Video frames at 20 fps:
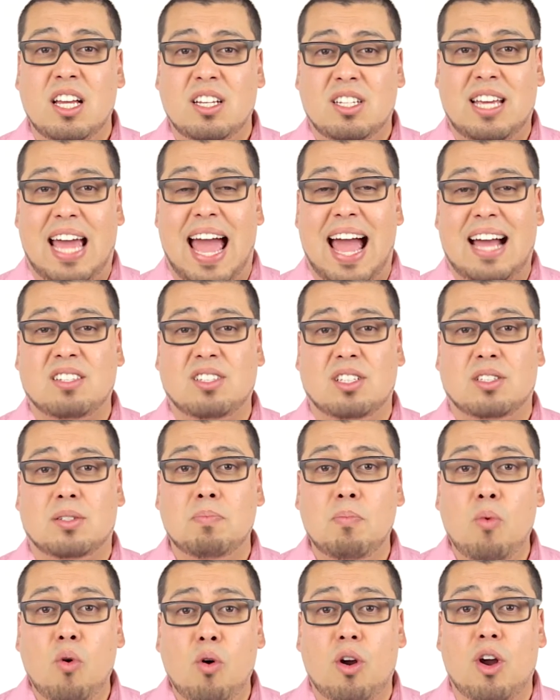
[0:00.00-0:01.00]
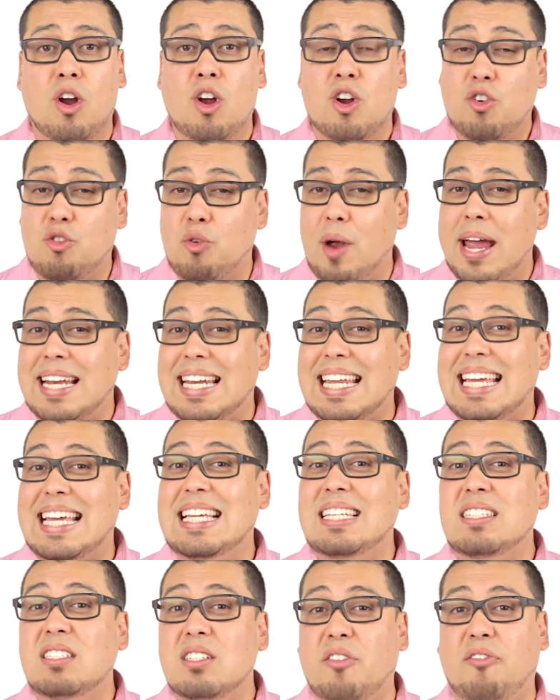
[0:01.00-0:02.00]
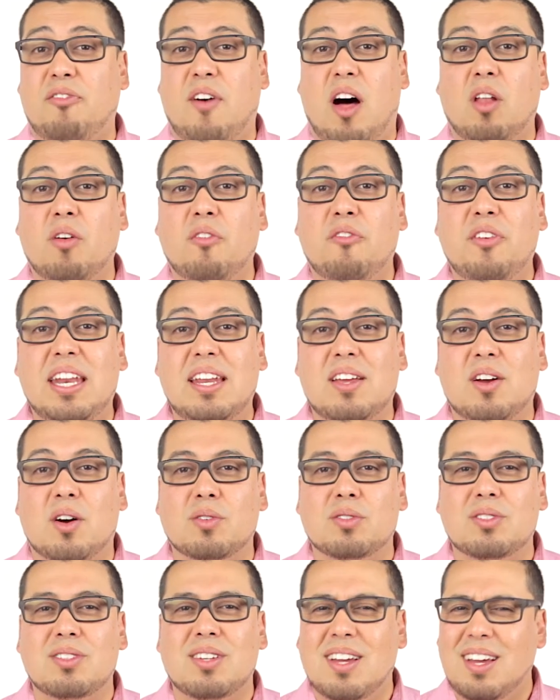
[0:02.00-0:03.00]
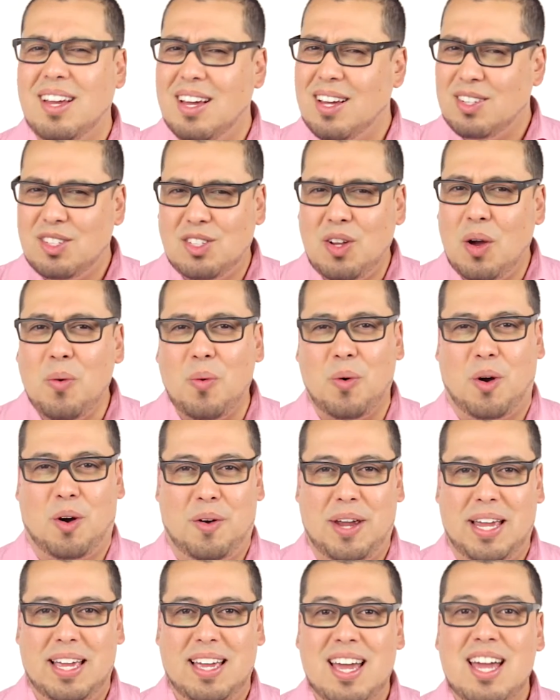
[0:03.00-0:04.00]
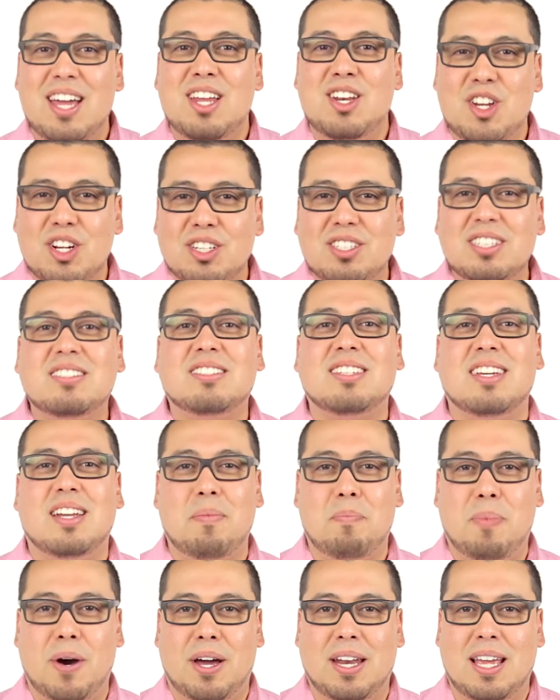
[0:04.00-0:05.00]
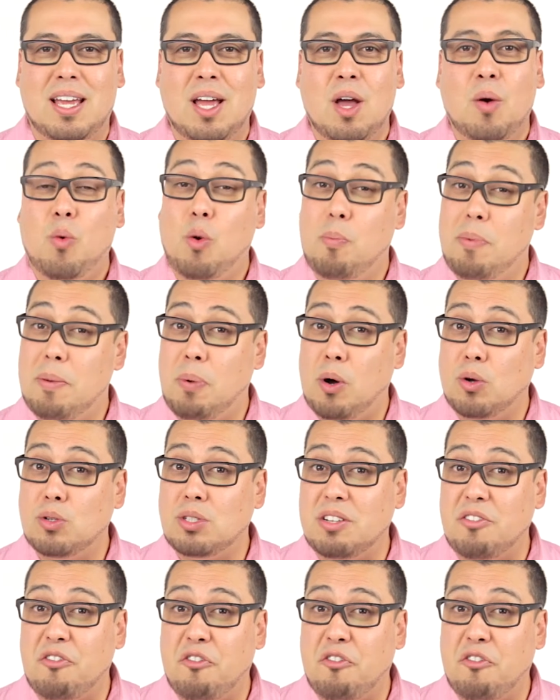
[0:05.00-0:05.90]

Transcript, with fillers: to access more great, easy to follow videos. Don't worry, Nursing Study Buddy will be posting